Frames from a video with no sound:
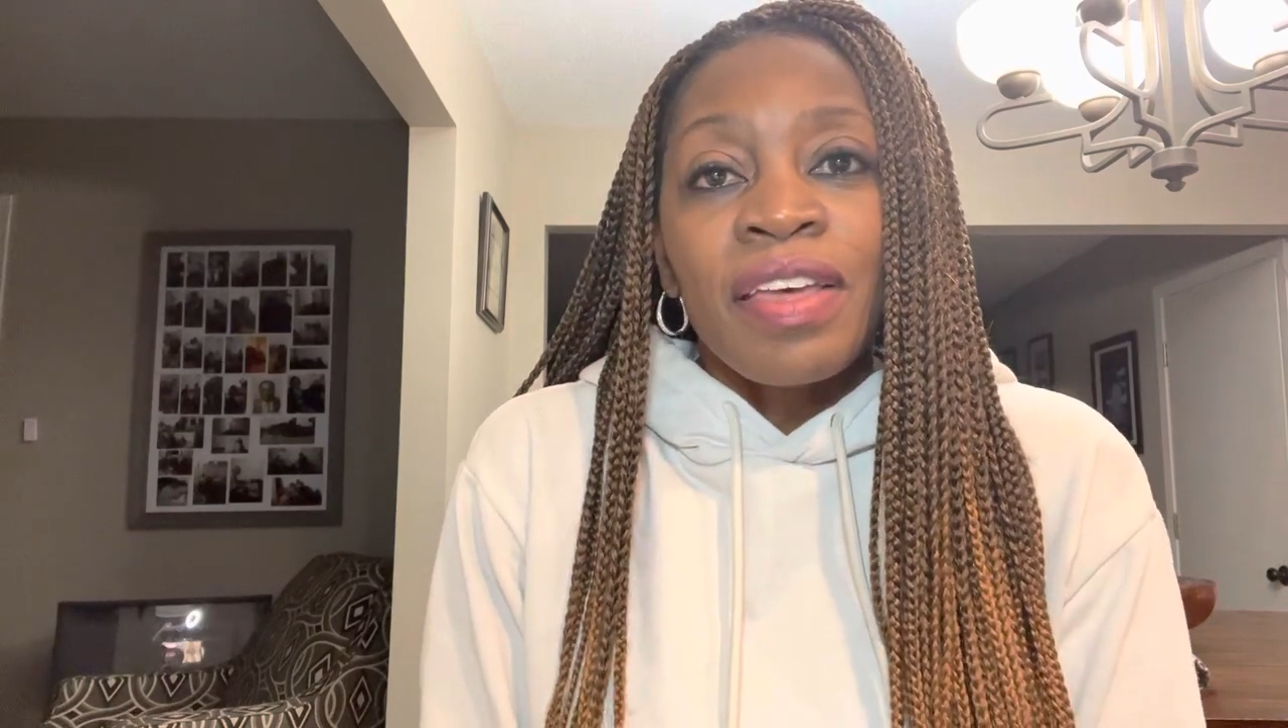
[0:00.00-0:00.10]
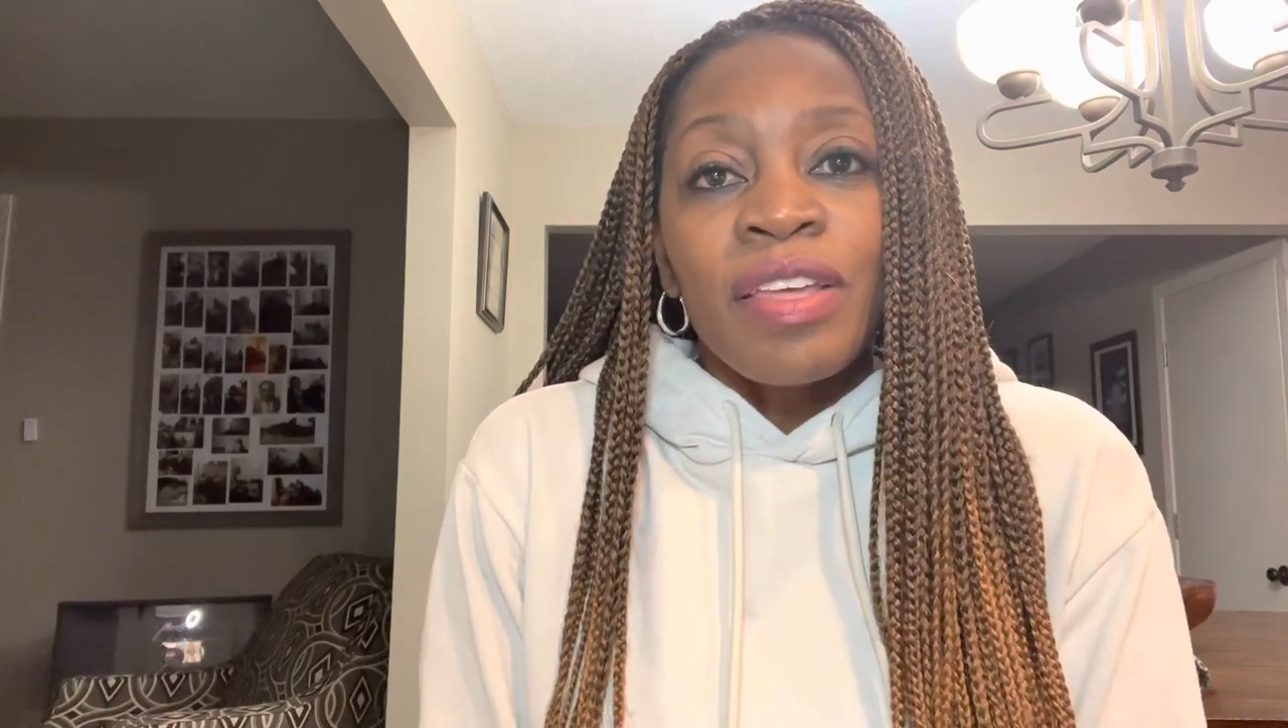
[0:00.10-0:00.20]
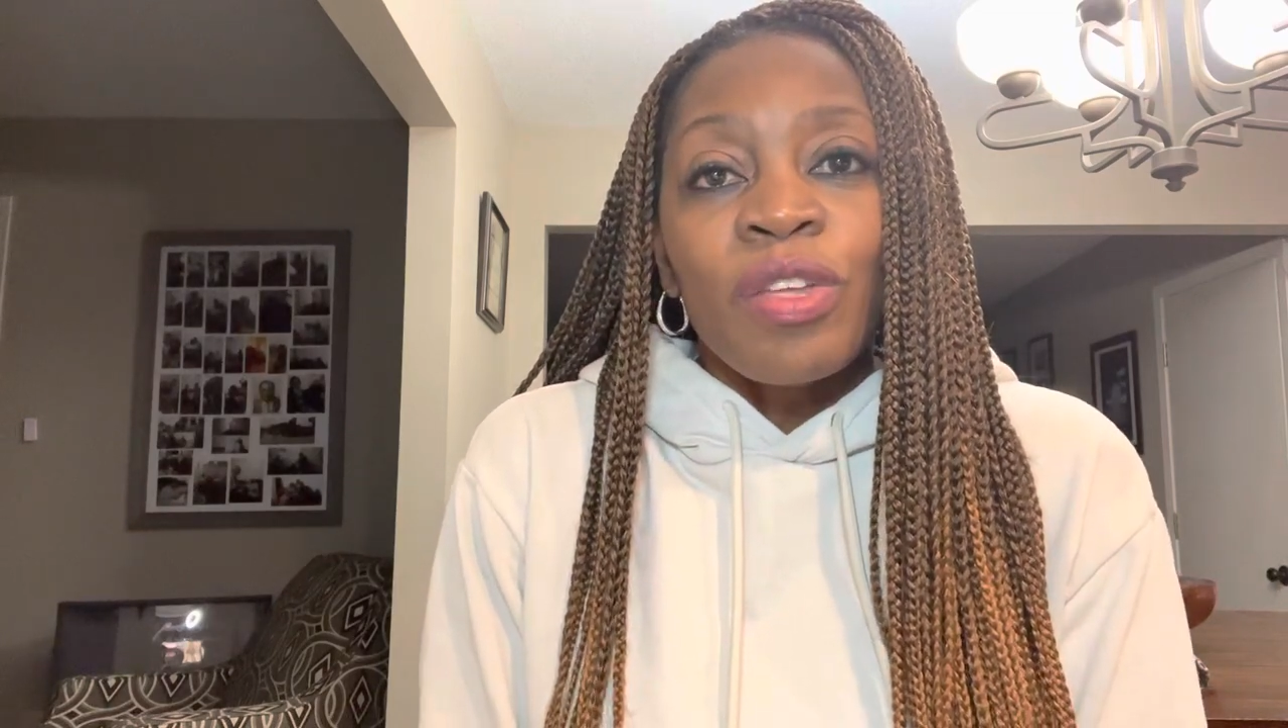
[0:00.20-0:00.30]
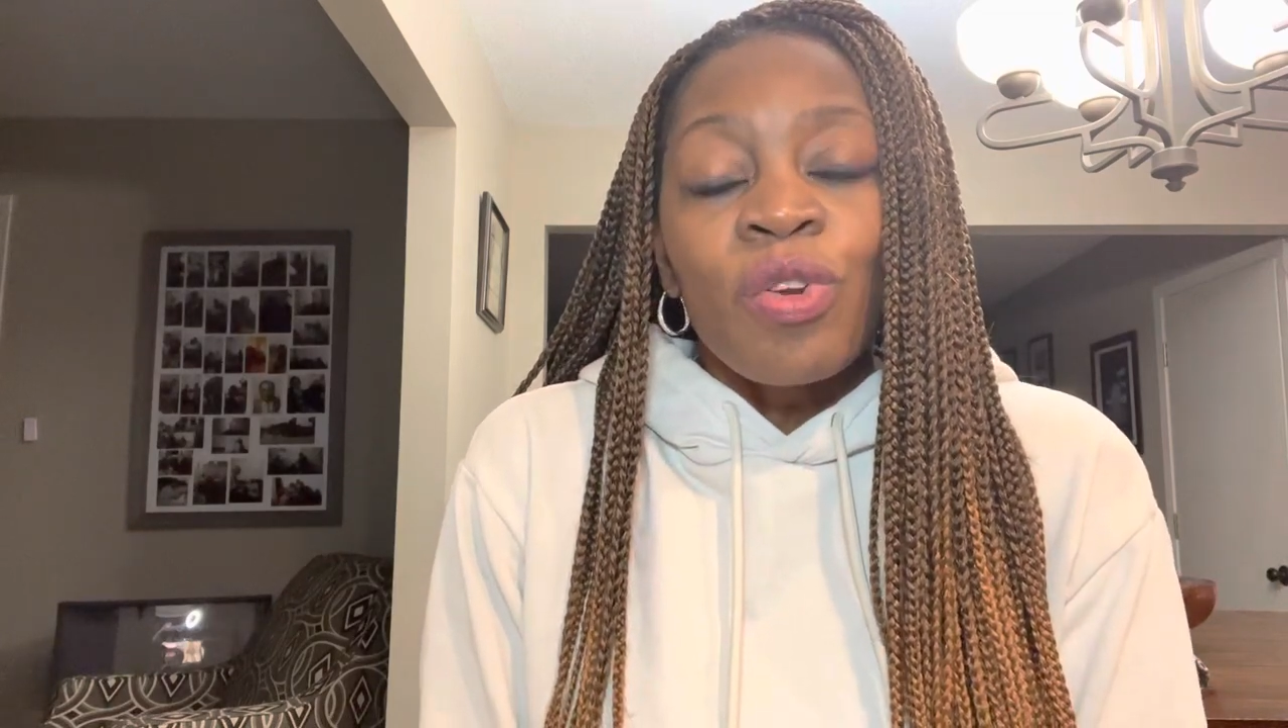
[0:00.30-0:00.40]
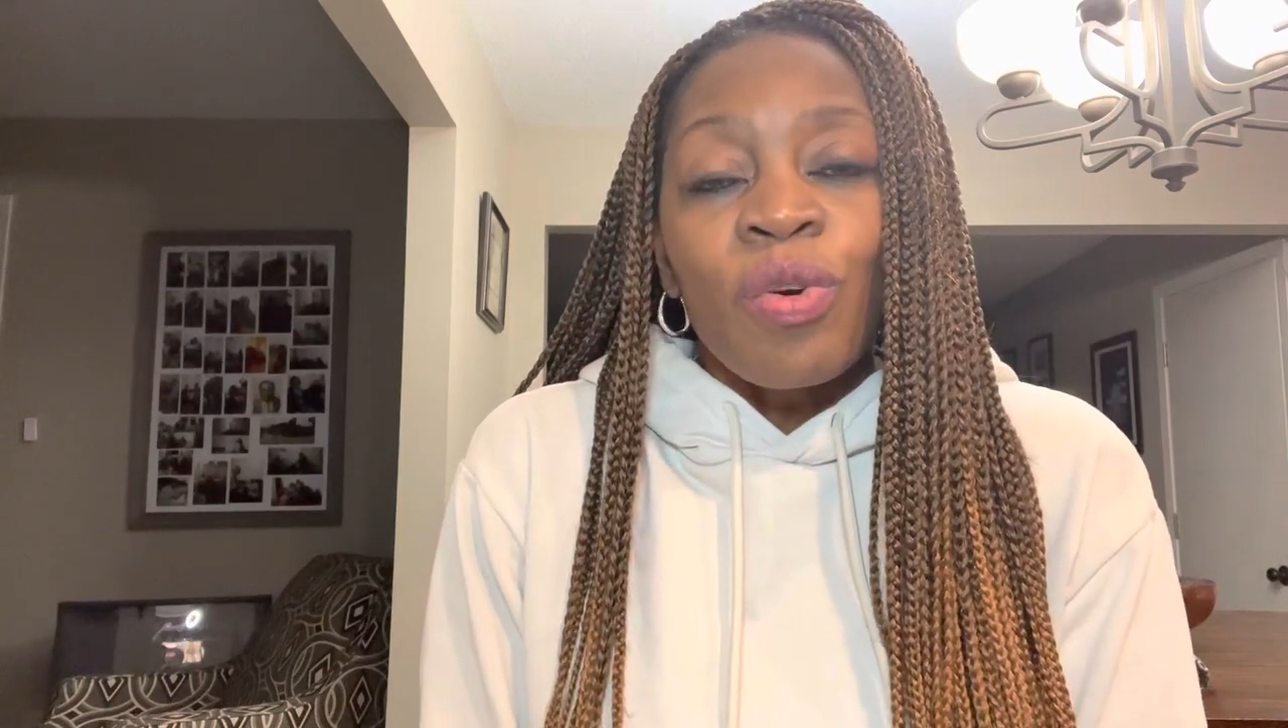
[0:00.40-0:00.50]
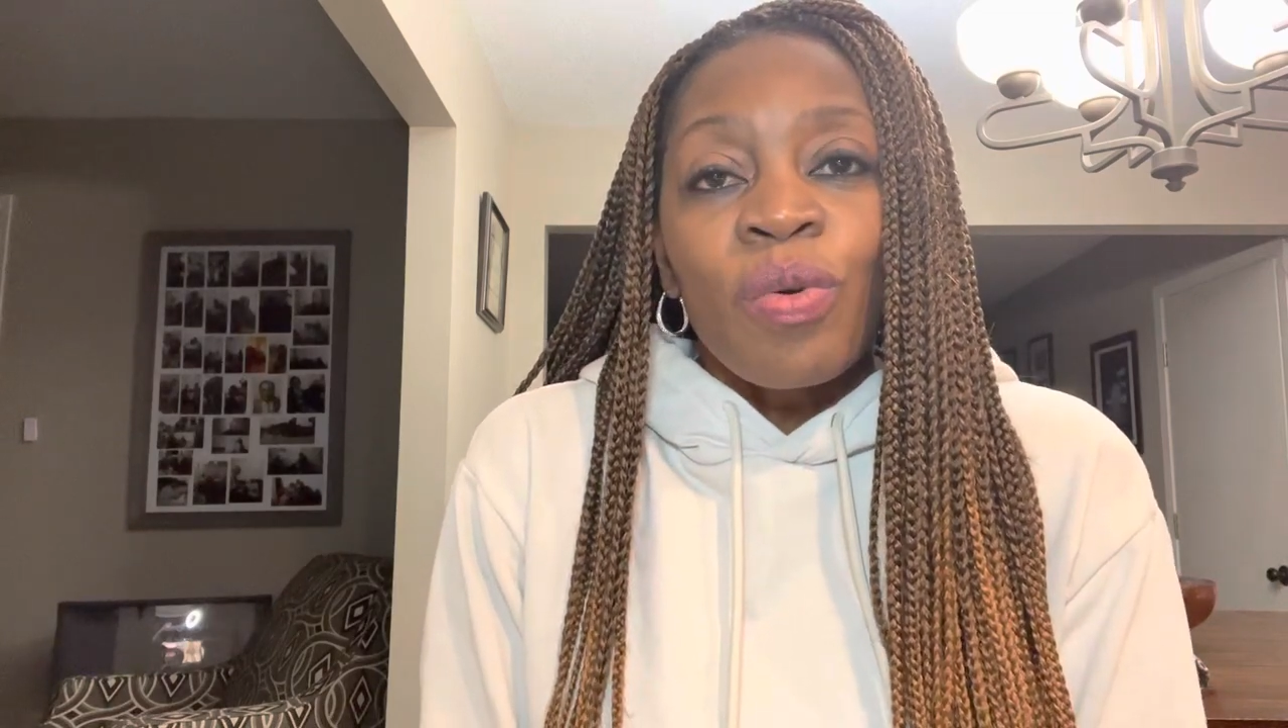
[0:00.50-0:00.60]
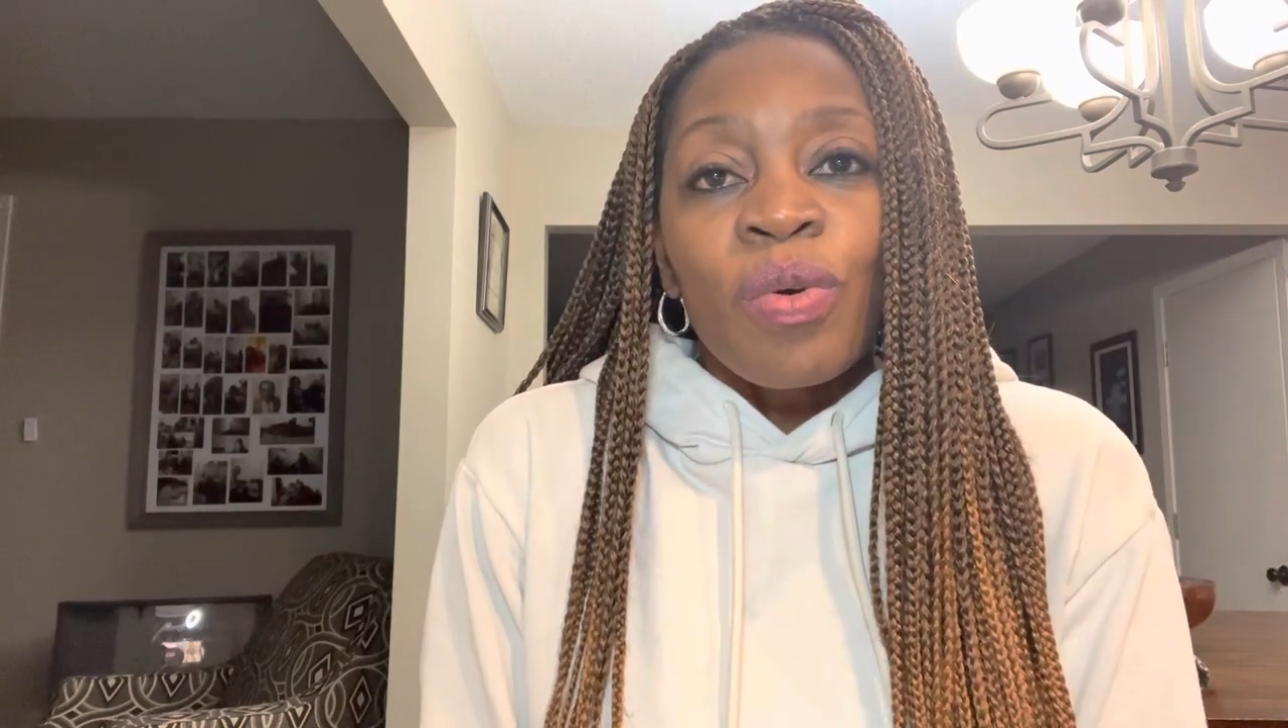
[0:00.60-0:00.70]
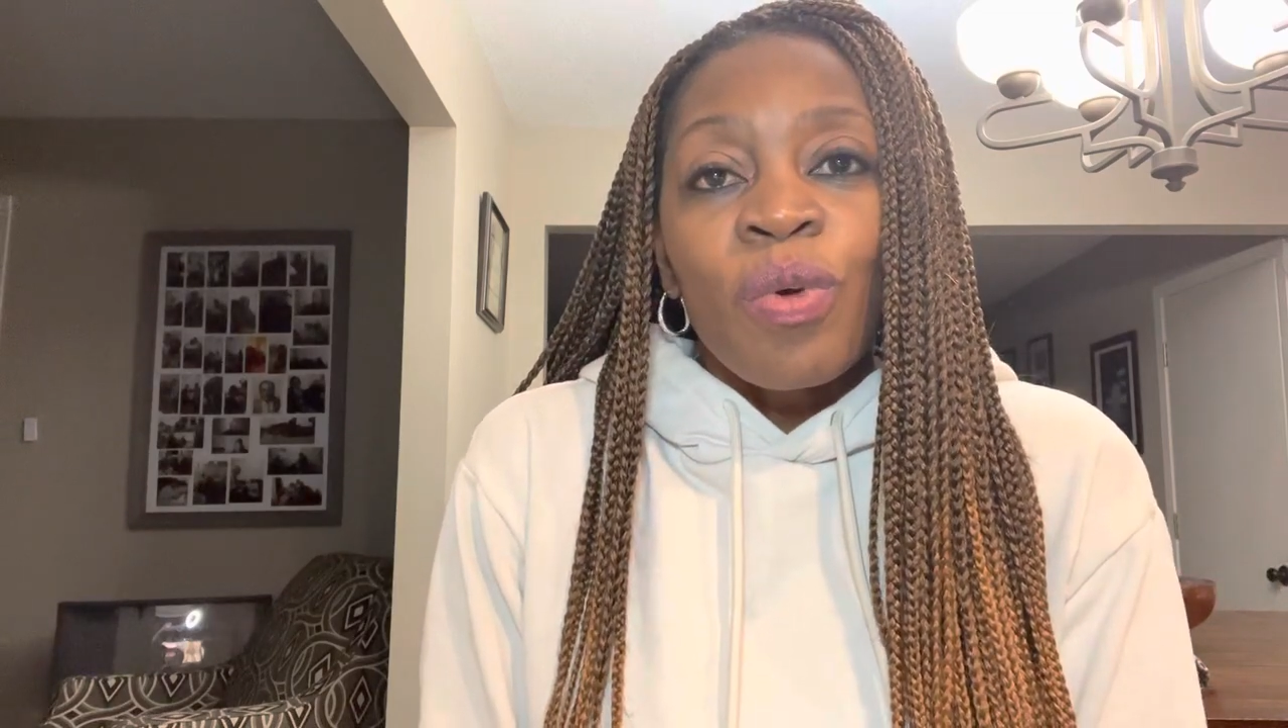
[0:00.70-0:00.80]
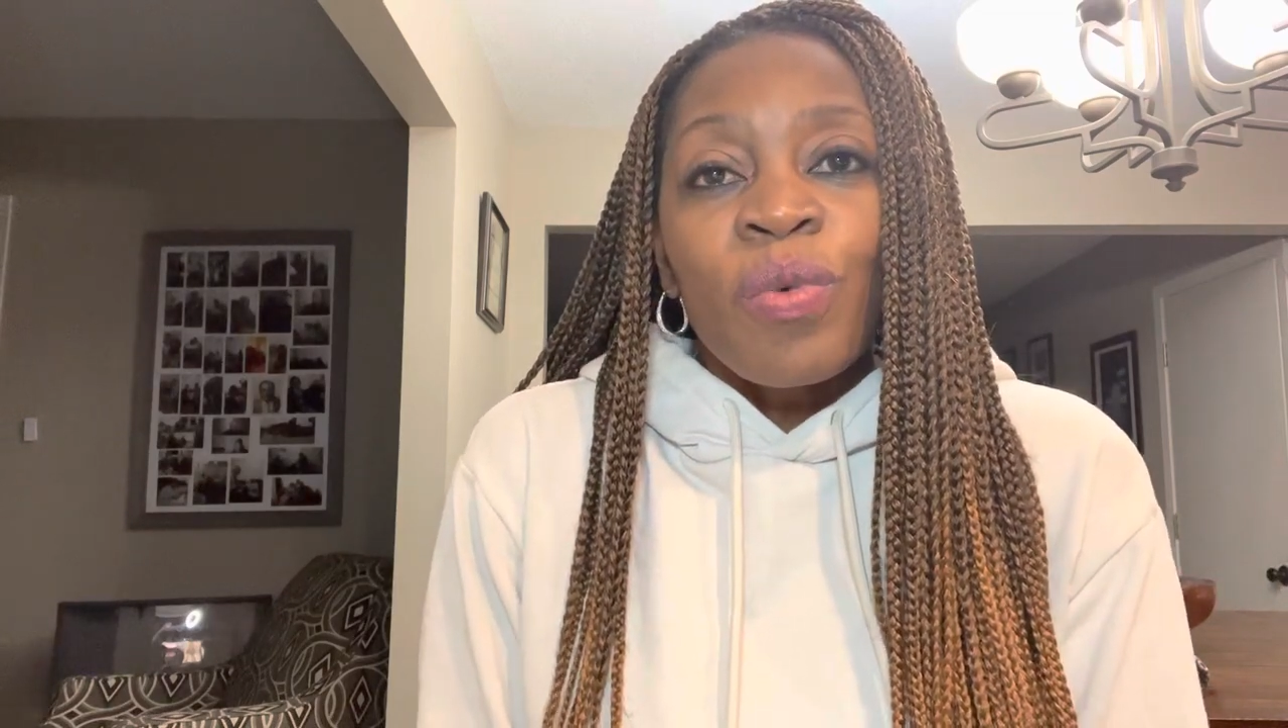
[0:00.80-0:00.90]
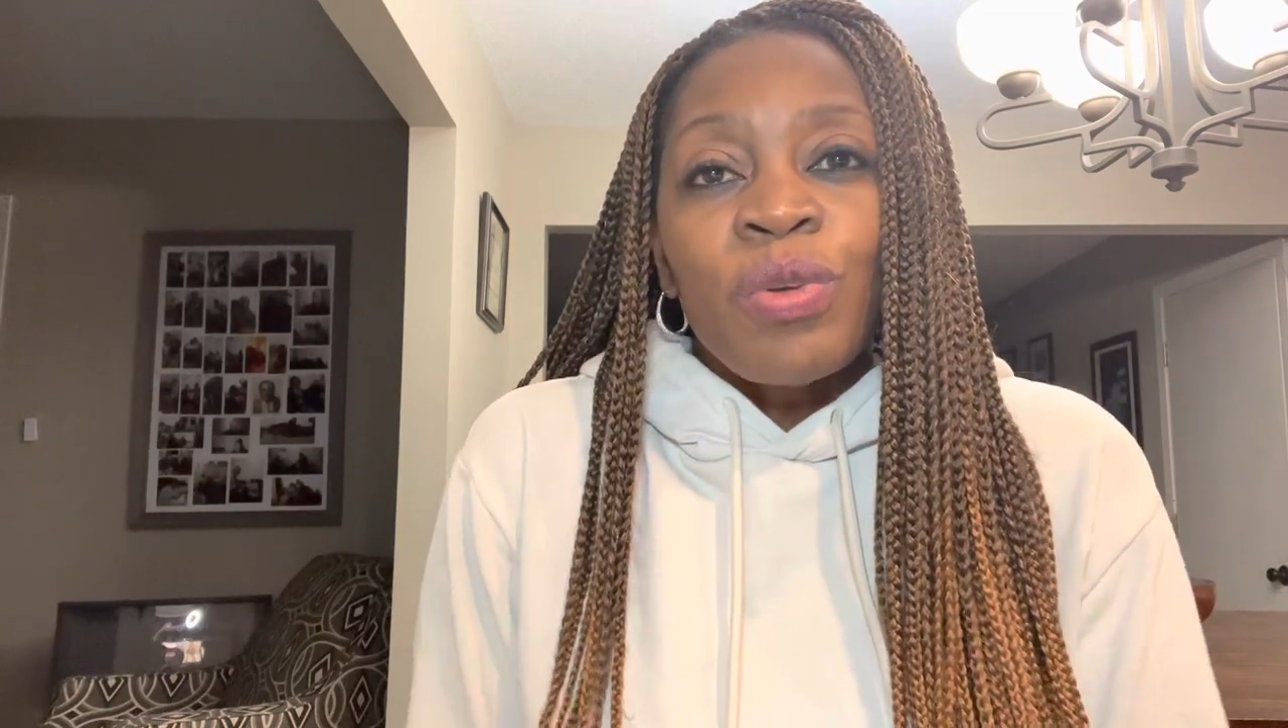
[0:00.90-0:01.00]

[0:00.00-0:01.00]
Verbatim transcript: You know, where